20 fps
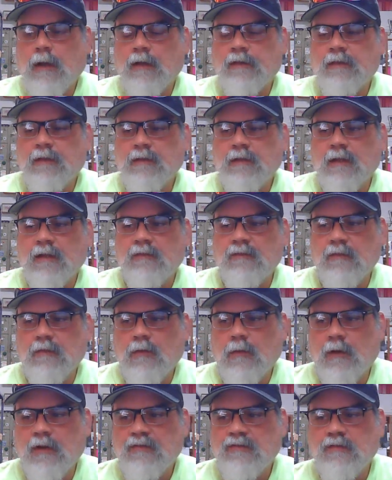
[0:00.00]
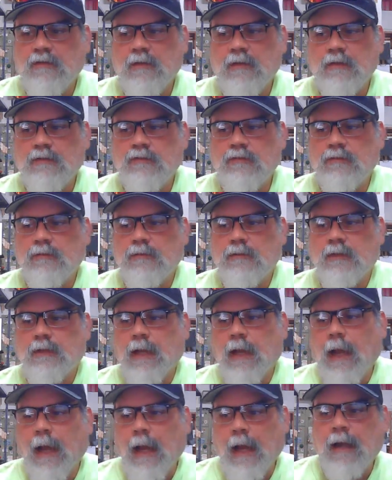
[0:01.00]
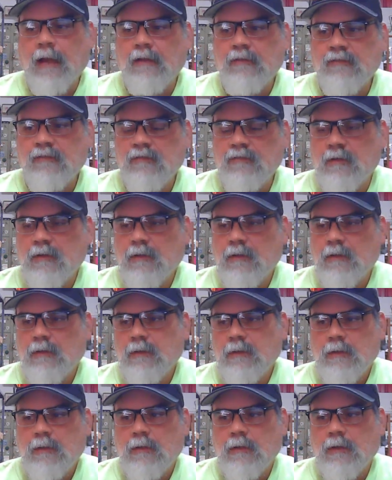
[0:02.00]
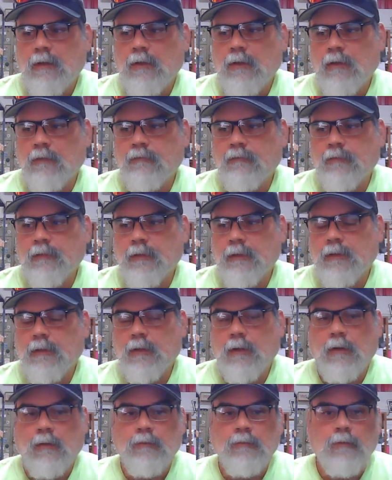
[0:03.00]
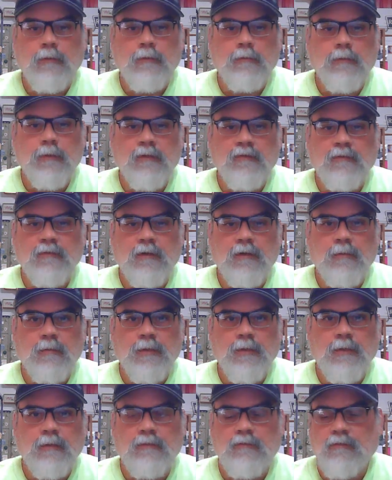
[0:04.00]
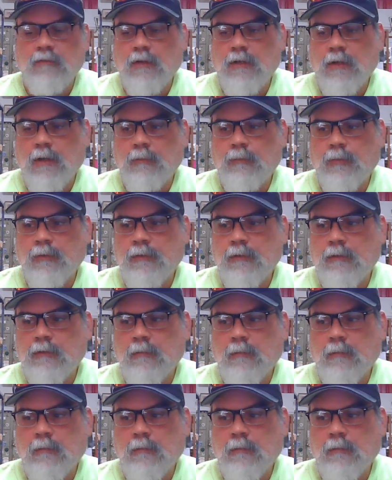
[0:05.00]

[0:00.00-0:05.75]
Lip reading: I think that's a question that you could ask, and hopefully the owner is going to be straight up with you.